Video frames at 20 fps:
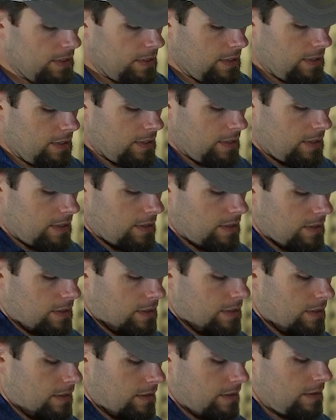
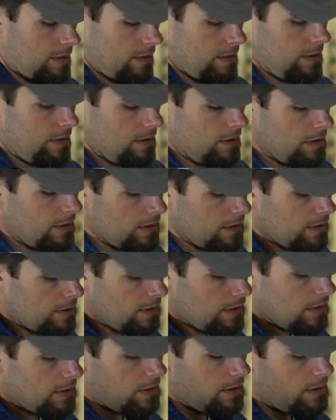
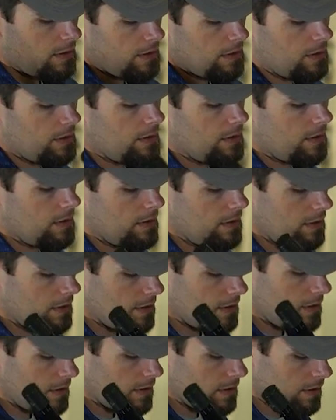
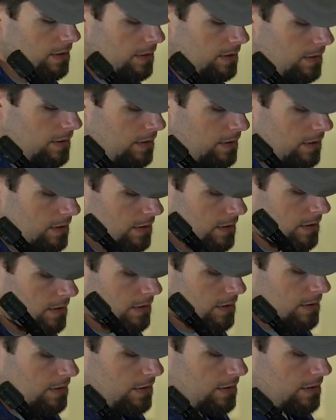
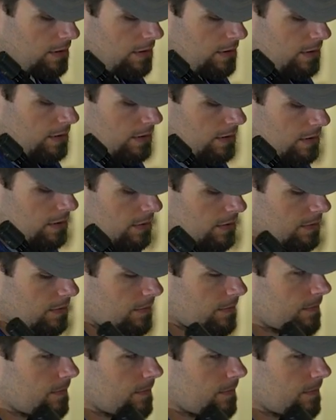Nothing is said.